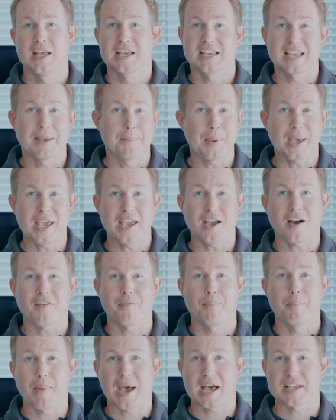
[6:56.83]
can pay
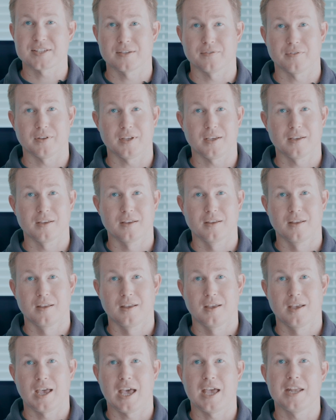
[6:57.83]
off massively,
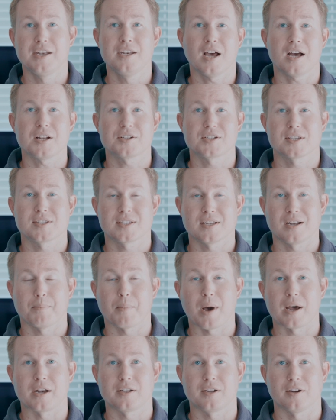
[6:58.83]
and not just in a
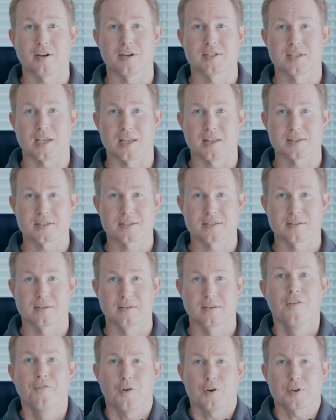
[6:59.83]
monetary sense.
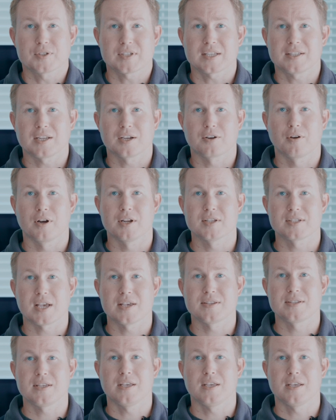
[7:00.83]
Folks like to criticize